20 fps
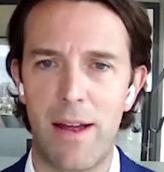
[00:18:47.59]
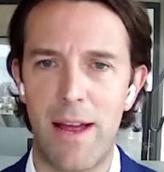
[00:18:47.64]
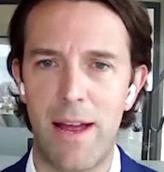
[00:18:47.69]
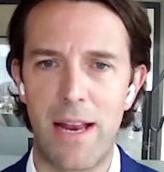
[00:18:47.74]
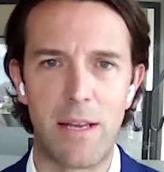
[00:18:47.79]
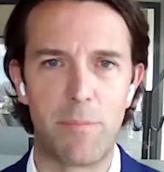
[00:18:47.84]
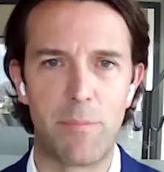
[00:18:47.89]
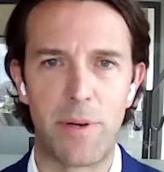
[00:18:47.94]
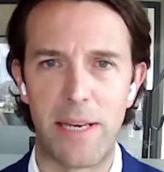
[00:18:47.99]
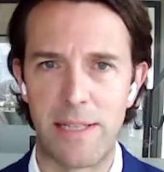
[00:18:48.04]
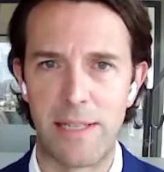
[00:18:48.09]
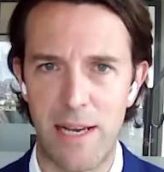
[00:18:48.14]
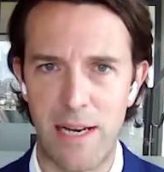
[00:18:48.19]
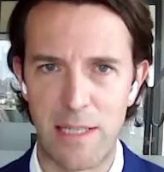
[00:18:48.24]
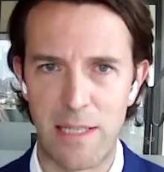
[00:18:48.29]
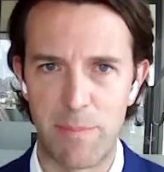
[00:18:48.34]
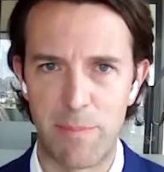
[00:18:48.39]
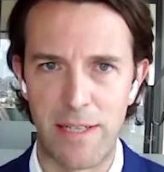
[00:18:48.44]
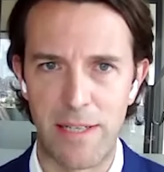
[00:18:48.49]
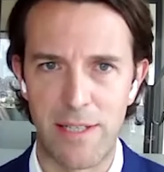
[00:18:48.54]
anybody's
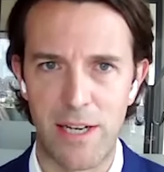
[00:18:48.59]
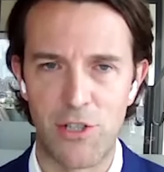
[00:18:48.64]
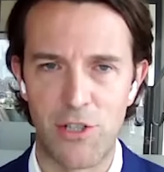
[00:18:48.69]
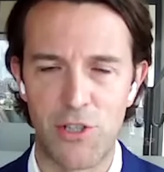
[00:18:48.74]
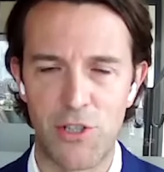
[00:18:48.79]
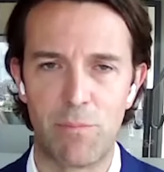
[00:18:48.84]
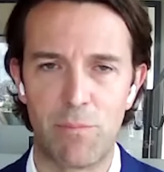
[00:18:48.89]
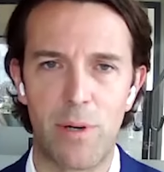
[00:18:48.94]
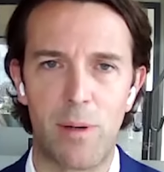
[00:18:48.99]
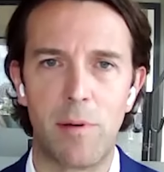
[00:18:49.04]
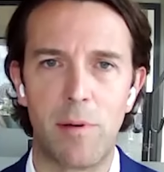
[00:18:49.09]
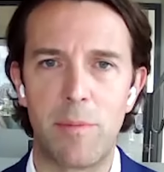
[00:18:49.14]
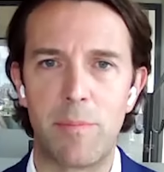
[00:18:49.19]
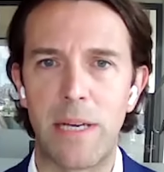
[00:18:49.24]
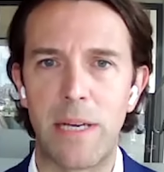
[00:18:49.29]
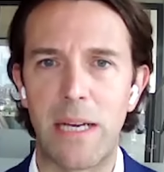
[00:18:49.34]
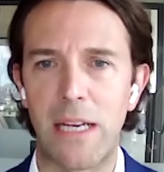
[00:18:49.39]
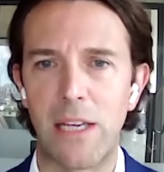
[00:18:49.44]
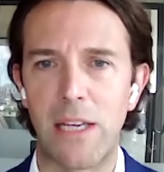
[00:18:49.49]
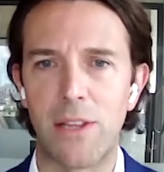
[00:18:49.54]
expectation probably
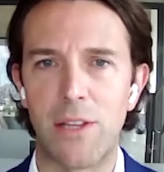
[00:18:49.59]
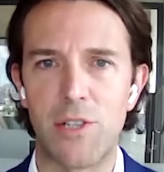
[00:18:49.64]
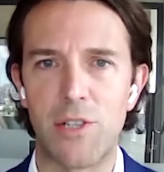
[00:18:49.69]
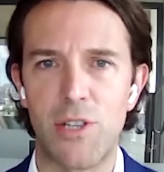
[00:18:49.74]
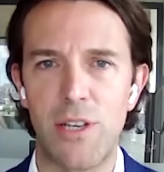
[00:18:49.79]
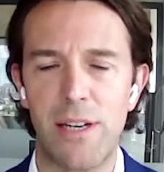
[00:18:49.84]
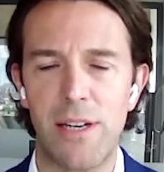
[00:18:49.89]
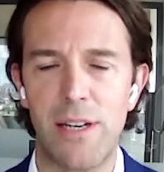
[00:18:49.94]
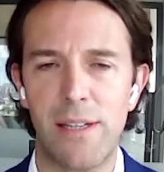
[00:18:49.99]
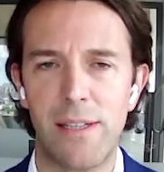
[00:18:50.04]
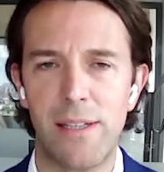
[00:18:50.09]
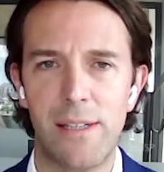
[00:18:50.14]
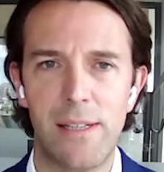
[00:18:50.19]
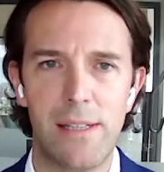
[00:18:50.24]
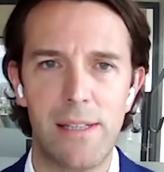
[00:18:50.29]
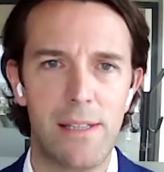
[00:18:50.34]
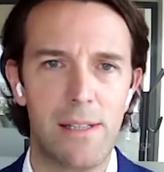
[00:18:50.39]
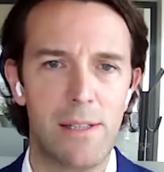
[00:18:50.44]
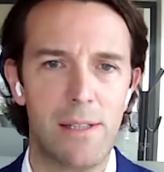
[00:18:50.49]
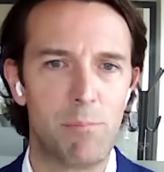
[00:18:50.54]
beginning of this year.
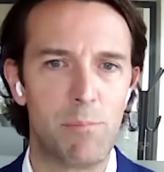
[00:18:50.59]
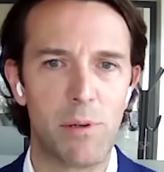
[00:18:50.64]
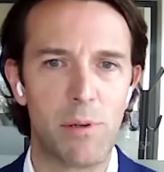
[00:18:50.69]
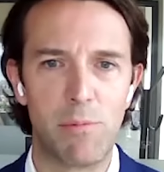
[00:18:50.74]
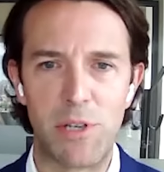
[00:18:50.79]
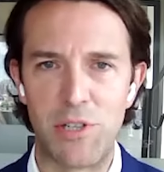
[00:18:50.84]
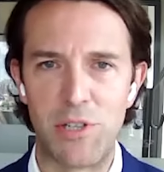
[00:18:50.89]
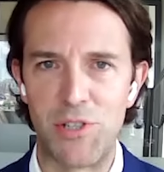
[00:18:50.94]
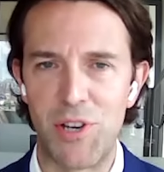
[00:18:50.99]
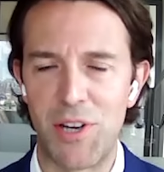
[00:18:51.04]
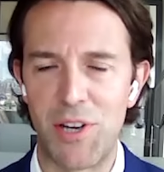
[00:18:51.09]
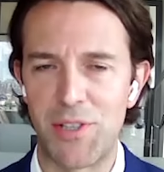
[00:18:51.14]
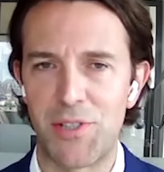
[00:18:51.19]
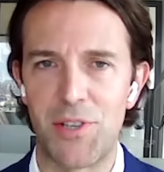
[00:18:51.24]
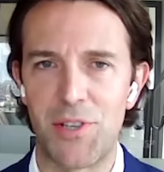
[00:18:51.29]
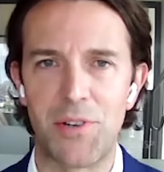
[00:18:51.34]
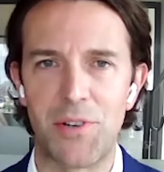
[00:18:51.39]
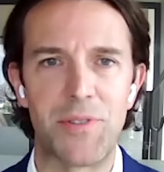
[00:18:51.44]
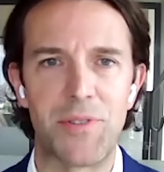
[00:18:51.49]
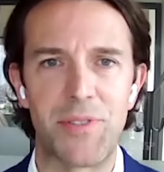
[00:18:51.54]
But we just
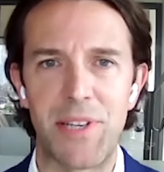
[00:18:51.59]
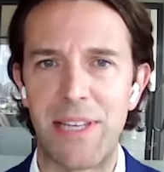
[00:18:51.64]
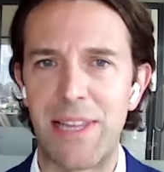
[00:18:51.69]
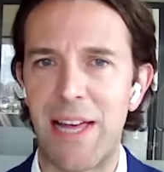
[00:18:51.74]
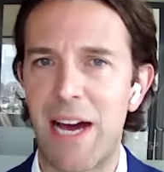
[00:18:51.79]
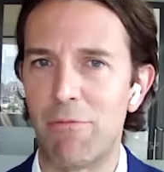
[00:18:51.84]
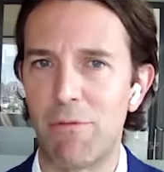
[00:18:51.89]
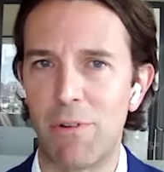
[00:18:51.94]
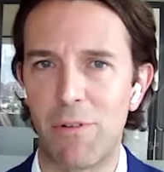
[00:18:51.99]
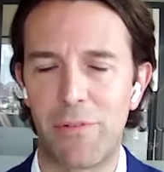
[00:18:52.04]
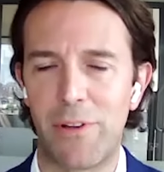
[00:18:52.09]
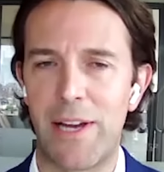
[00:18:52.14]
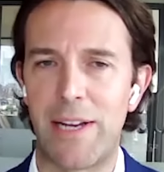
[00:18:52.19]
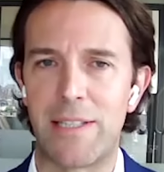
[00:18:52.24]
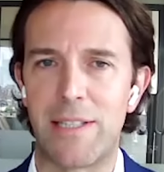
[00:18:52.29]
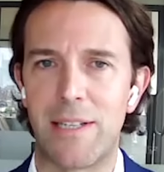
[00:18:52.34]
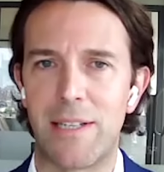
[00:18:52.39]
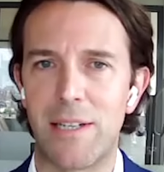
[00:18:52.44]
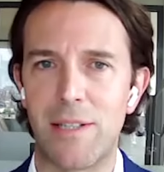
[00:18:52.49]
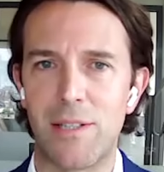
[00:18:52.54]
don't see that
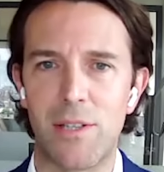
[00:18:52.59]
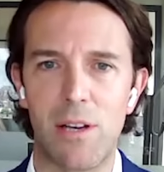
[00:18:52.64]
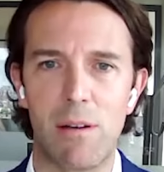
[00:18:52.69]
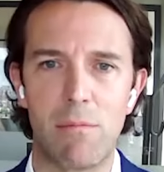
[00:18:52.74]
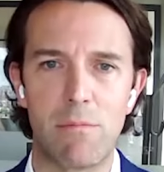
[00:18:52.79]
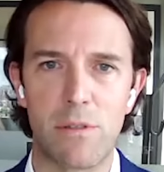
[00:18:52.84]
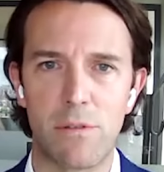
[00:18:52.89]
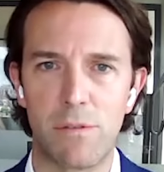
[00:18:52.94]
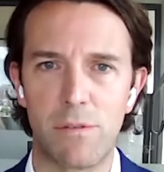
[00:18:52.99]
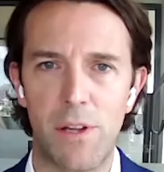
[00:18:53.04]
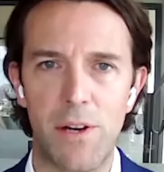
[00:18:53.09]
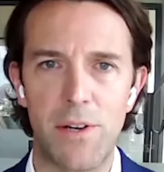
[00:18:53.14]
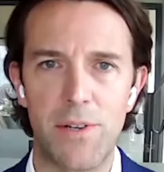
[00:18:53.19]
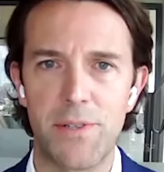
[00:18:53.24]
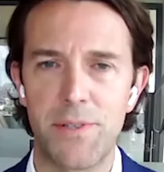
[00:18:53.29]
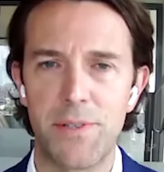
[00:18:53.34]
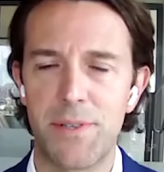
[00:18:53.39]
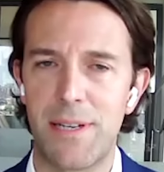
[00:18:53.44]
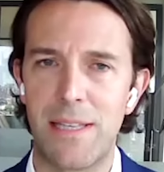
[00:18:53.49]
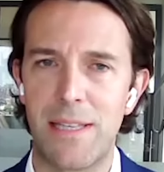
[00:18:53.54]
reflected in terms of
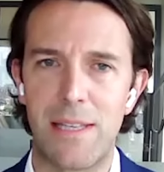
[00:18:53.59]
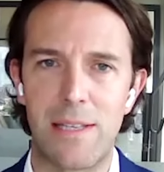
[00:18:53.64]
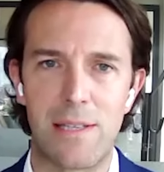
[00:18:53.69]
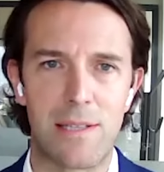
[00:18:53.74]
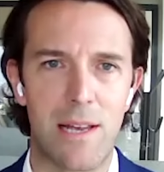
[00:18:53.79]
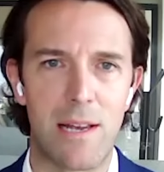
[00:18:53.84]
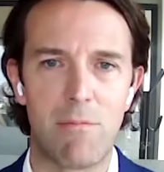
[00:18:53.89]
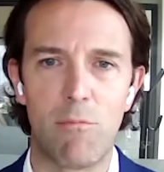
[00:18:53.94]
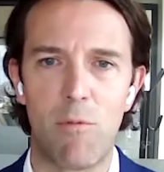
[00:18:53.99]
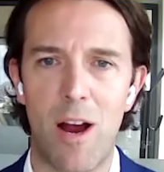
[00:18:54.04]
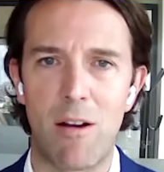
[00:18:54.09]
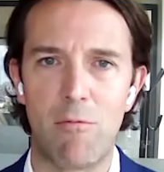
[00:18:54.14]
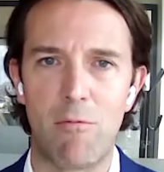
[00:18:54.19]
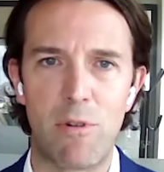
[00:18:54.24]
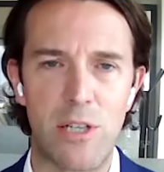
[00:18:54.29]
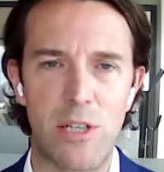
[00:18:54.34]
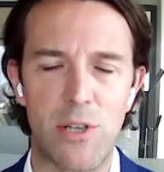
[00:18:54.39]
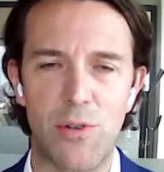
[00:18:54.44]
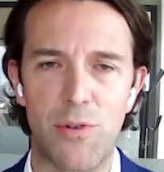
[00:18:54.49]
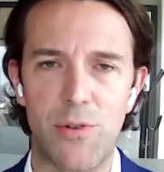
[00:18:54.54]
flows in the same way
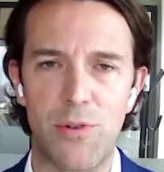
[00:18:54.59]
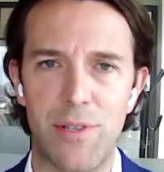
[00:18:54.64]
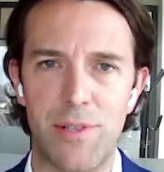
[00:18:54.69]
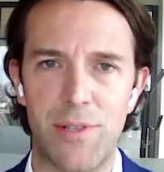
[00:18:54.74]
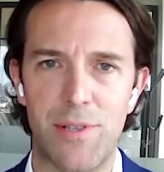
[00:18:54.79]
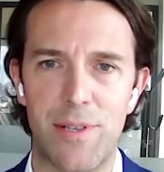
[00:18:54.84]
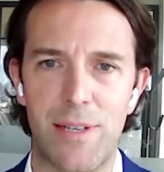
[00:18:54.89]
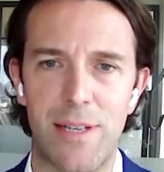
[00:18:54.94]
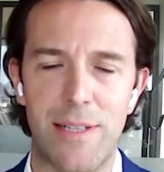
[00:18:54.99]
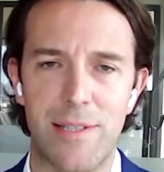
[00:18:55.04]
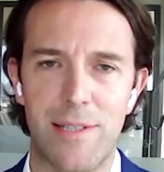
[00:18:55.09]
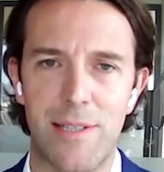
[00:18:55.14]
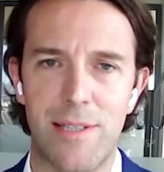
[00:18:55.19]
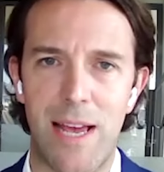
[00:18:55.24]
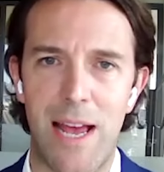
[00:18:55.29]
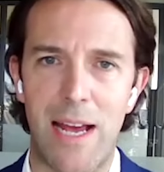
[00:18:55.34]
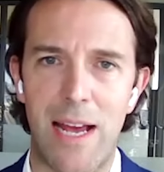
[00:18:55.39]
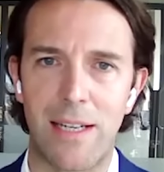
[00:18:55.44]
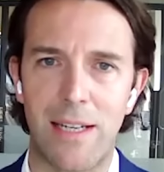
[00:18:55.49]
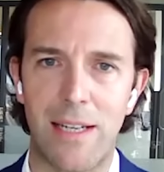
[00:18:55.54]
we do as
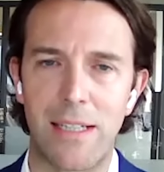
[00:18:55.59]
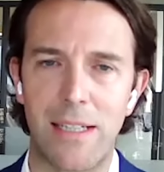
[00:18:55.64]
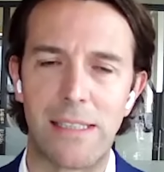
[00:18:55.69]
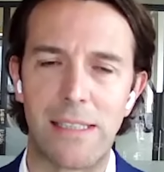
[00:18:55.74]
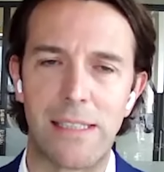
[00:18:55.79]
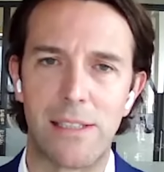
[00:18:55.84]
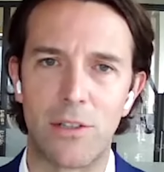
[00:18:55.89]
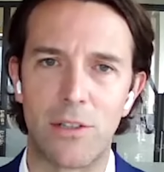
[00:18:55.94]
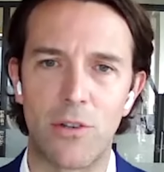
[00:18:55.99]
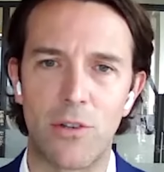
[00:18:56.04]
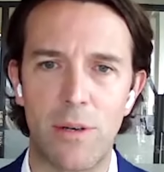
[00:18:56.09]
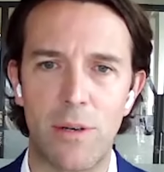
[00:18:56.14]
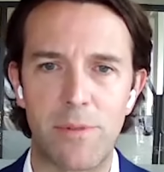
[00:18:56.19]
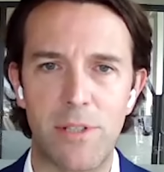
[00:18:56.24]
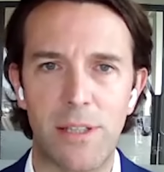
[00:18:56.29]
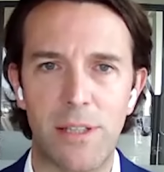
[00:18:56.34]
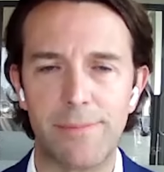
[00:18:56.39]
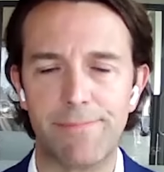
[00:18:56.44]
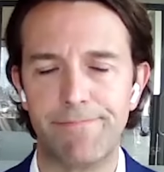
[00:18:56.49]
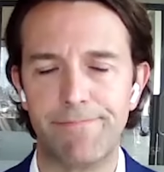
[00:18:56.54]
tech and
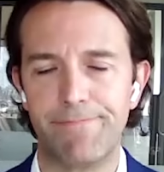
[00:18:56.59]
crypto.